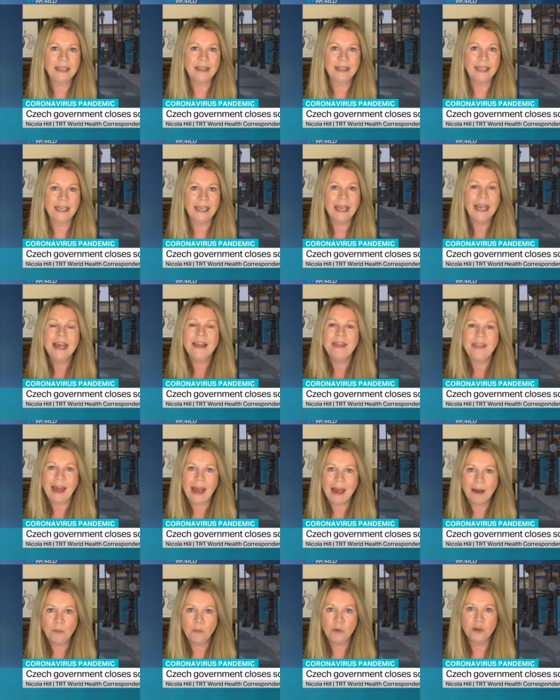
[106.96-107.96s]
the, the
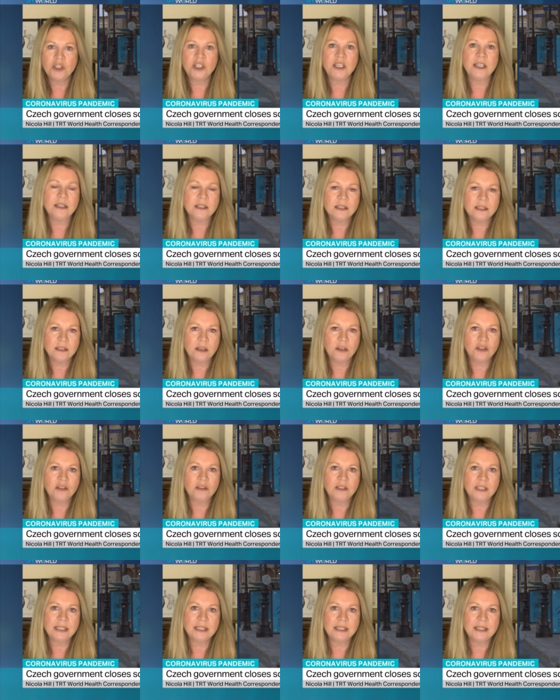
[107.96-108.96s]
hand washing, the social
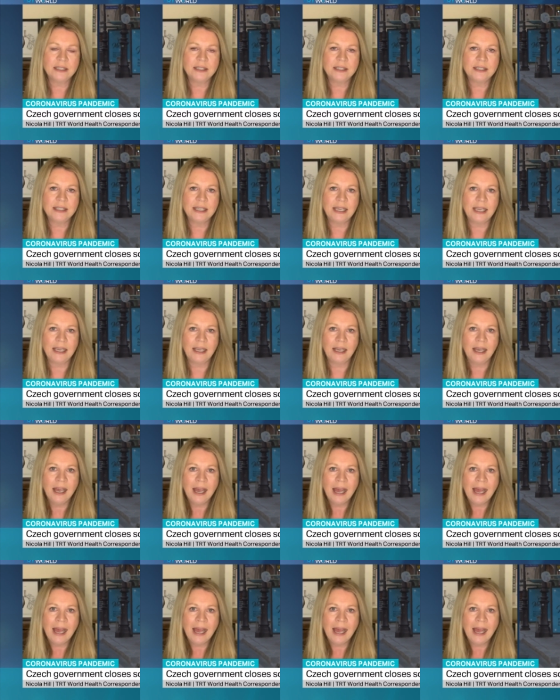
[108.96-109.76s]
distancing